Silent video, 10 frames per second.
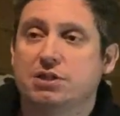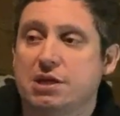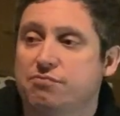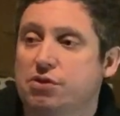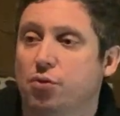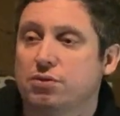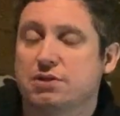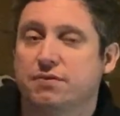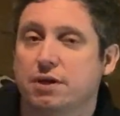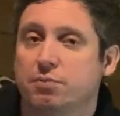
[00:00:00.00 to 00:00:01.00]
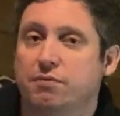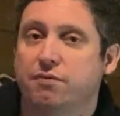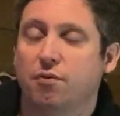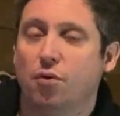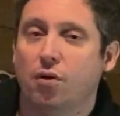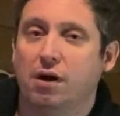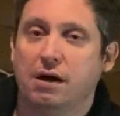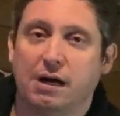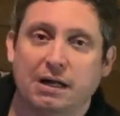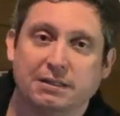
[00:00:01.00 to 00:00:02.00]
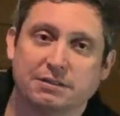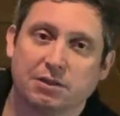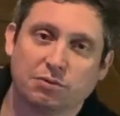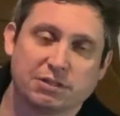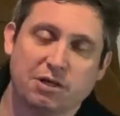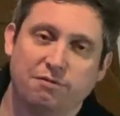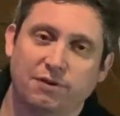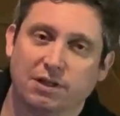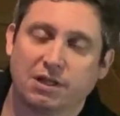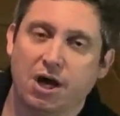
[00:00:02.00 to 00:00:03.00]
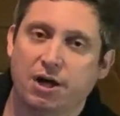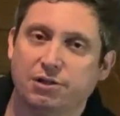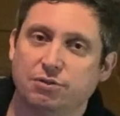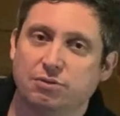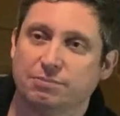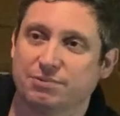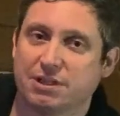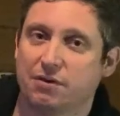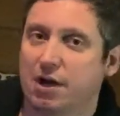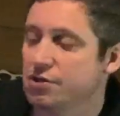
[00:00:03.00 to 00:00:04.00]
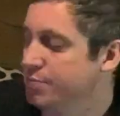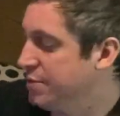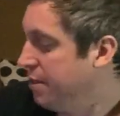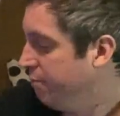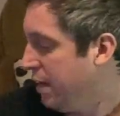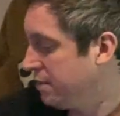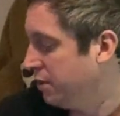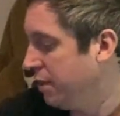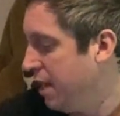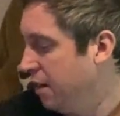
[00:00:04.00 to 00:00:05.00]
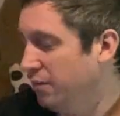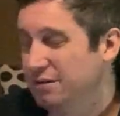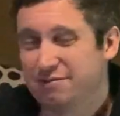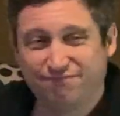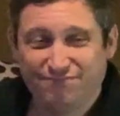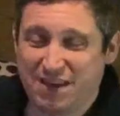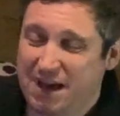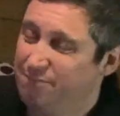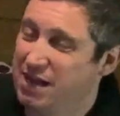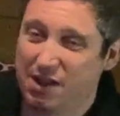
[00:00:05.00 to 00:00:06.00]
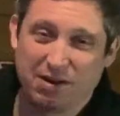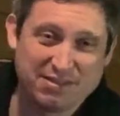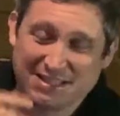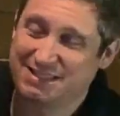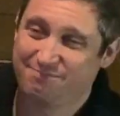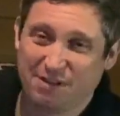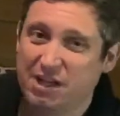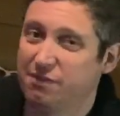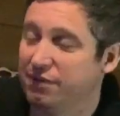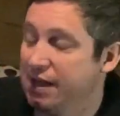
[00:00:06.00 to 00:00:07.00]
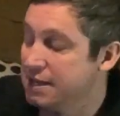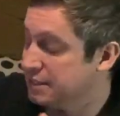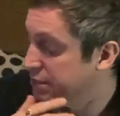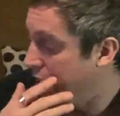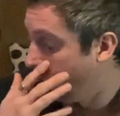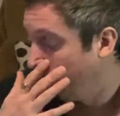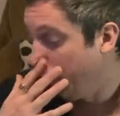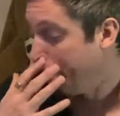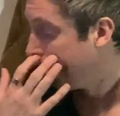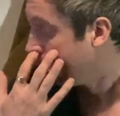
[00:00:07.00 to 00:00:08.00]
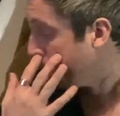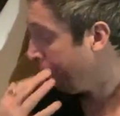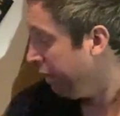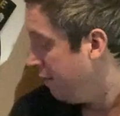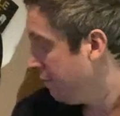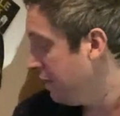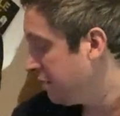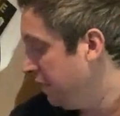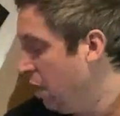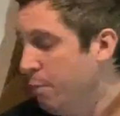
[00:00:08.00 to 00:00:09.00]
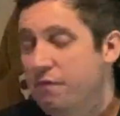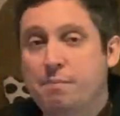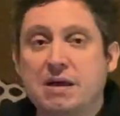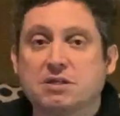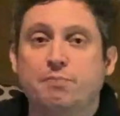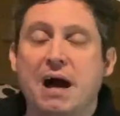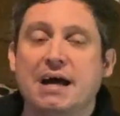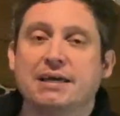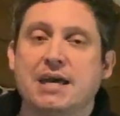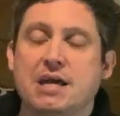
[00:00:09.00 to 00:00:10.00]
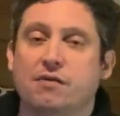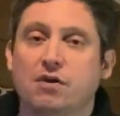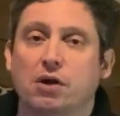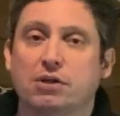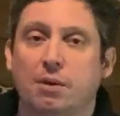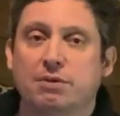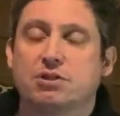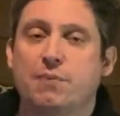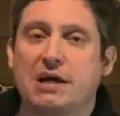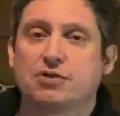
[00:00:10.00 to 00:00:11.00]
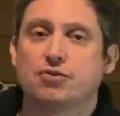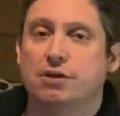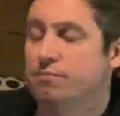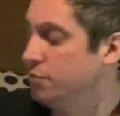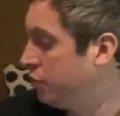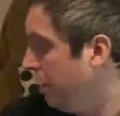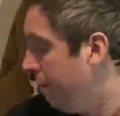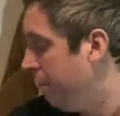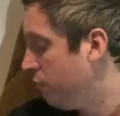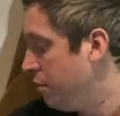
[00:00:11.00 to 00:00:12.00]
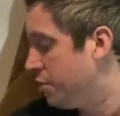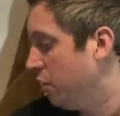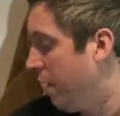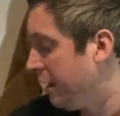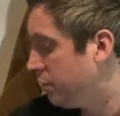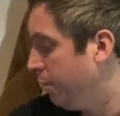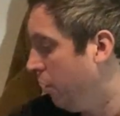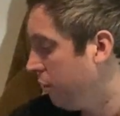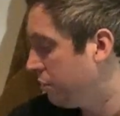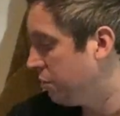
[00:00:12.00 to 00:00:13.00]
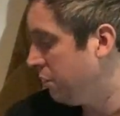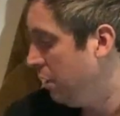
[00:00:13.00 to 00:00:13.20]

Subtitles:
did record this video before and I was still full of code. I'm still not 100% better now, and yeah, anyway, enough of that, let's just get on with it. There's a little bit of a mixed bag here. I've got a couple of Spectrum, some original Xbox,